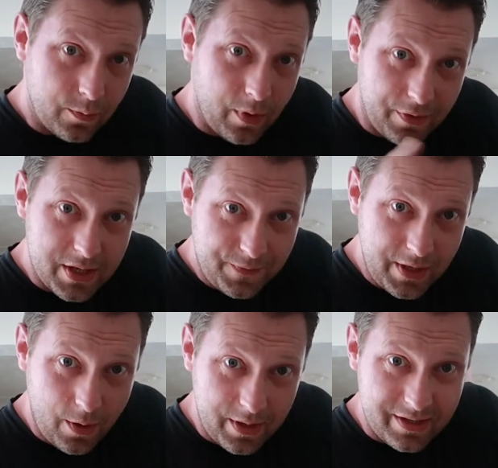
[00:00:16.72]
Well, this
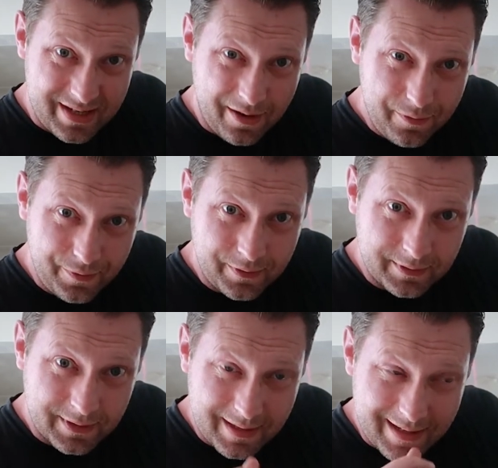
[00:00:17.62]
video itself
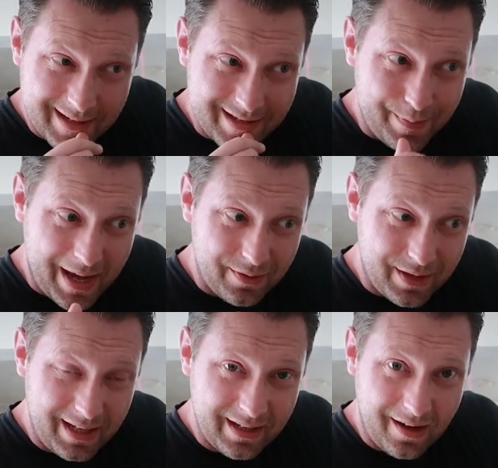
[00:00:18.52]
is about
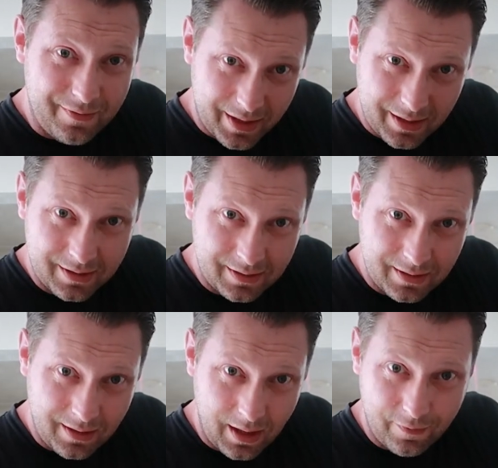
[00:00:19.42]
the other
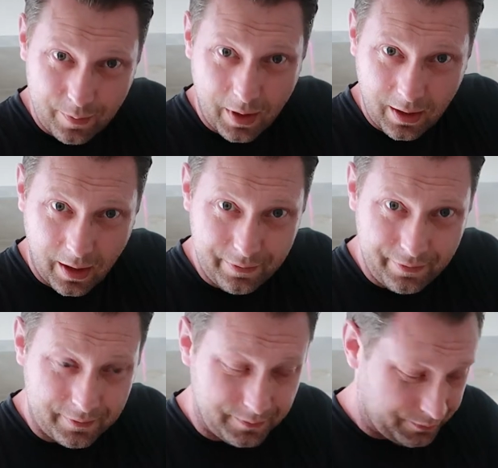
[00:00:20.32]
love of my life,